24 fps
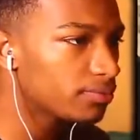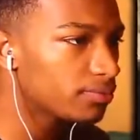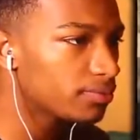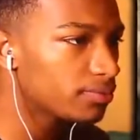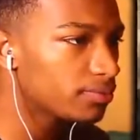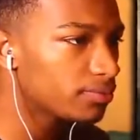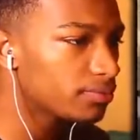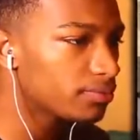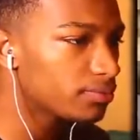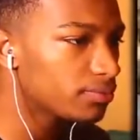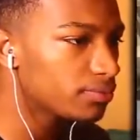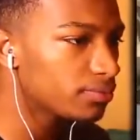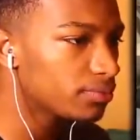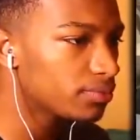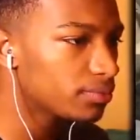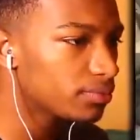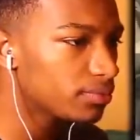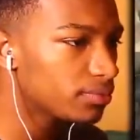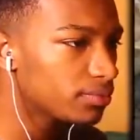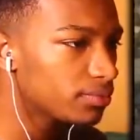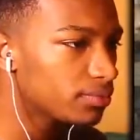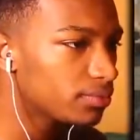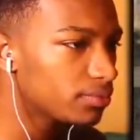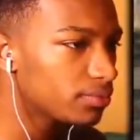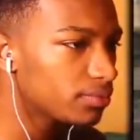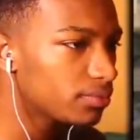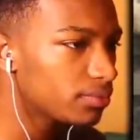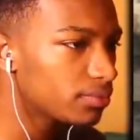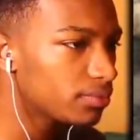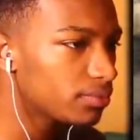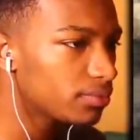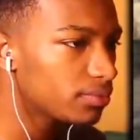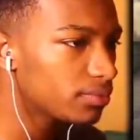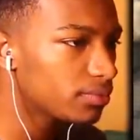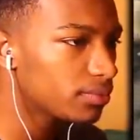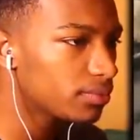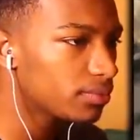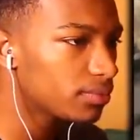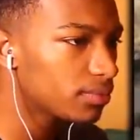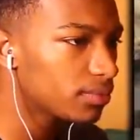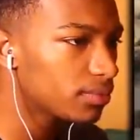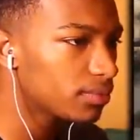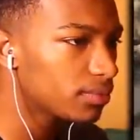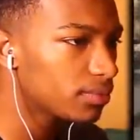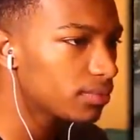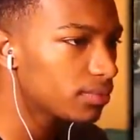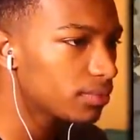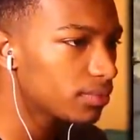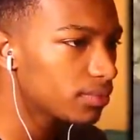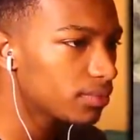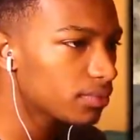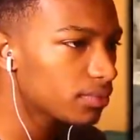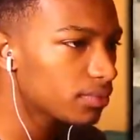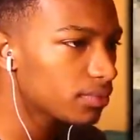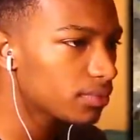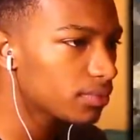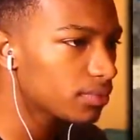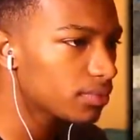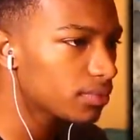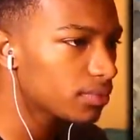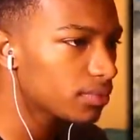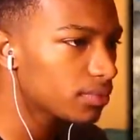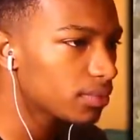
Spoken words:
No one is speaking in this clip.